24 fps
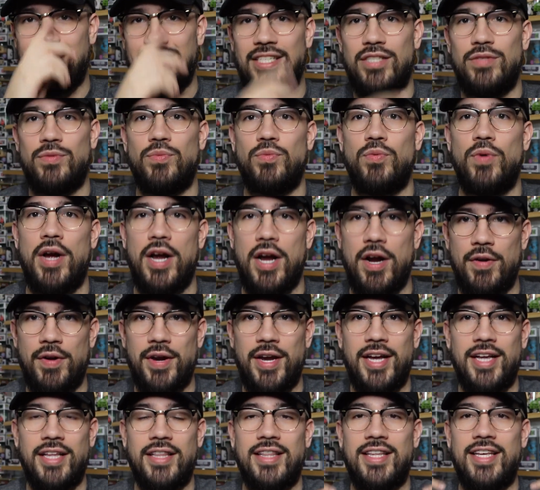he's
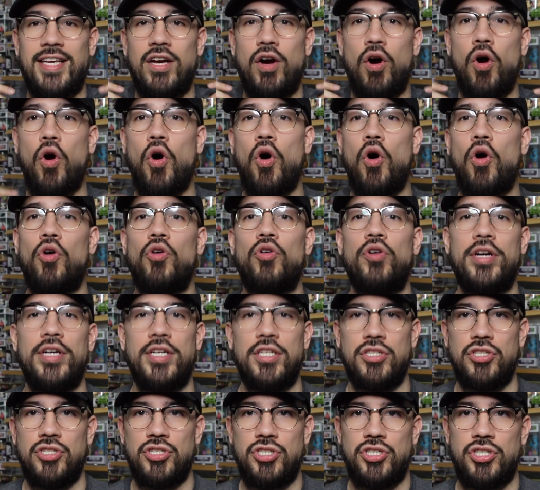wearing the
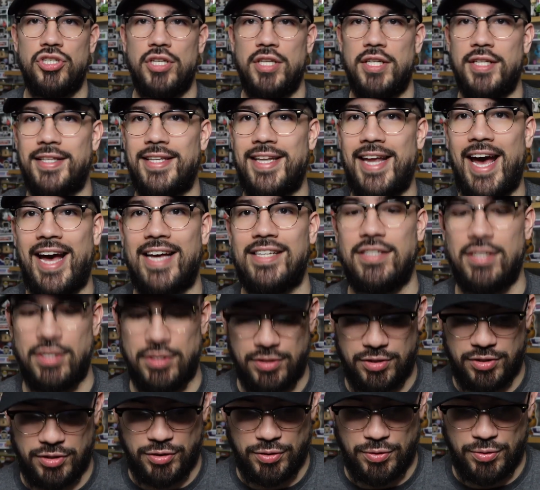orange NASA
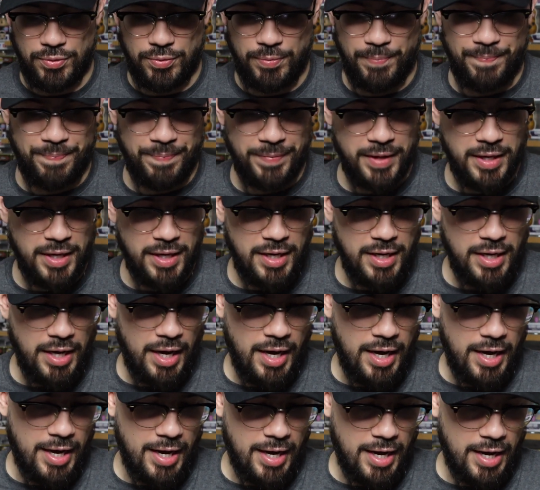suit,
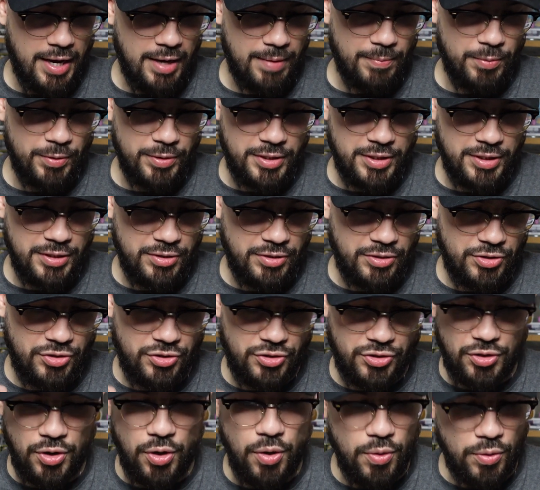which is
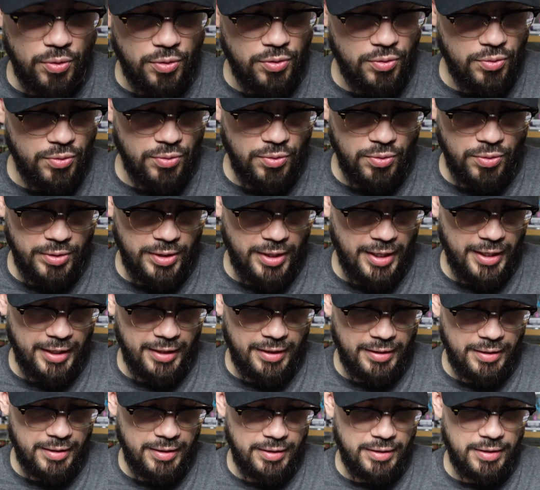so cool. Like,
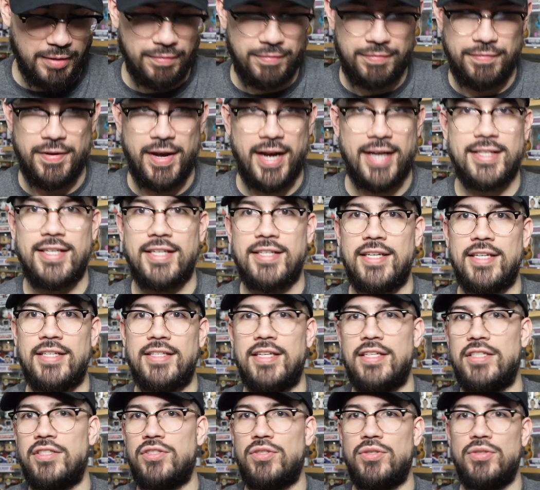the fact that they
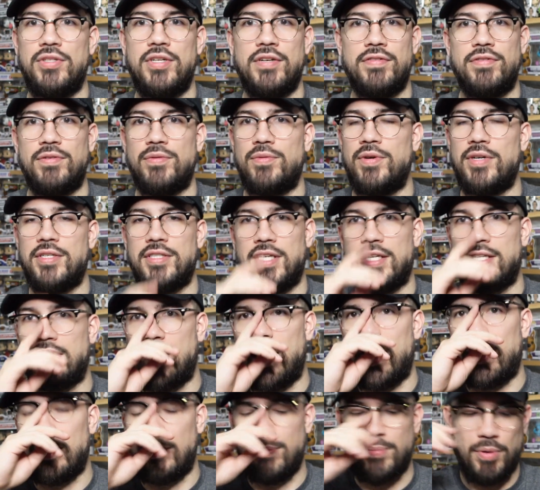did 2 different ones like
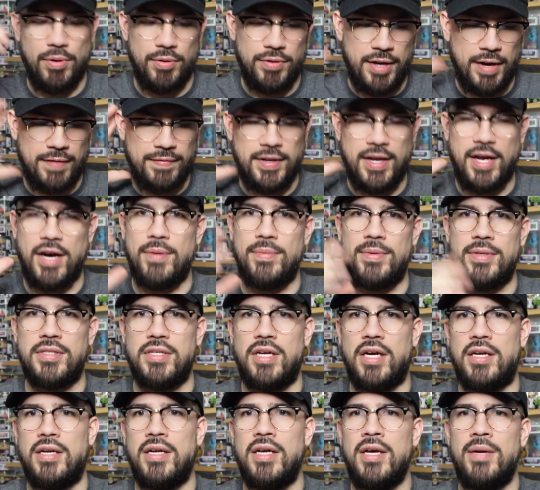that. They both have the helmets
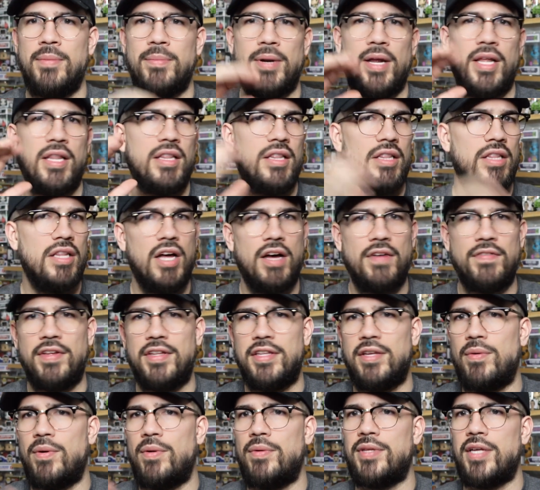on, but I love that
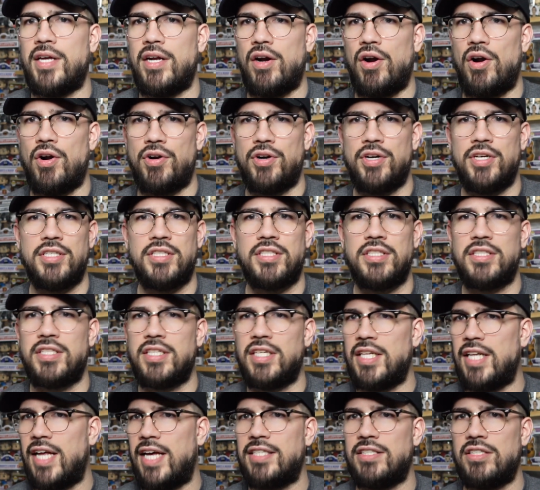they went with that orange
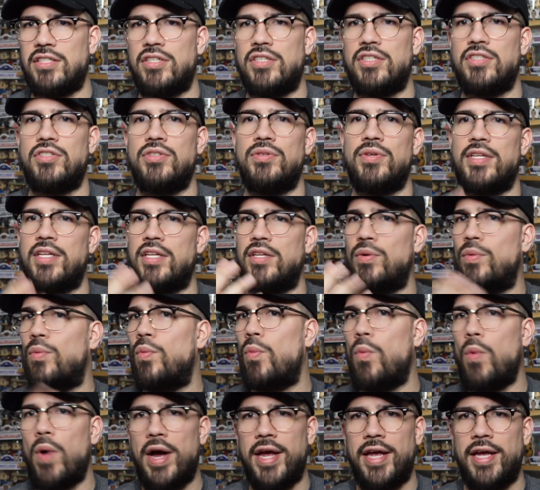classic looking suit and then the
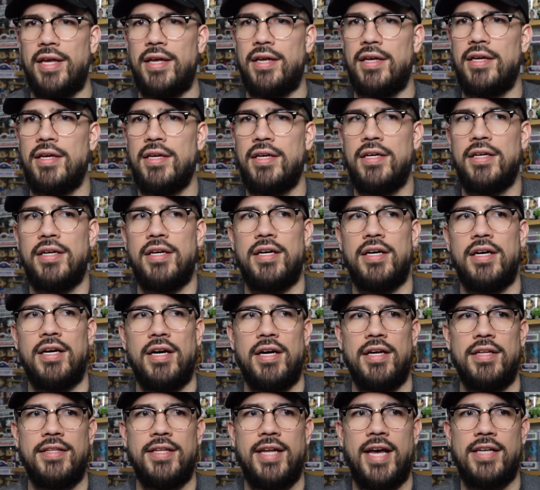white
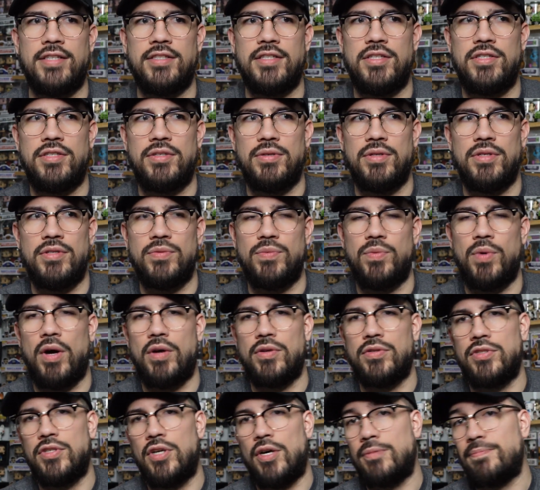NASA suit as
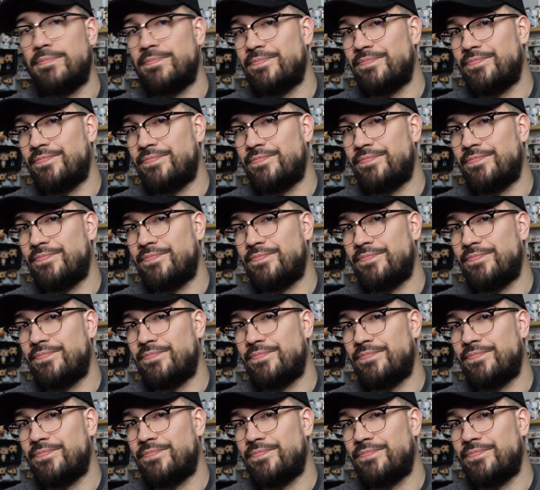well. So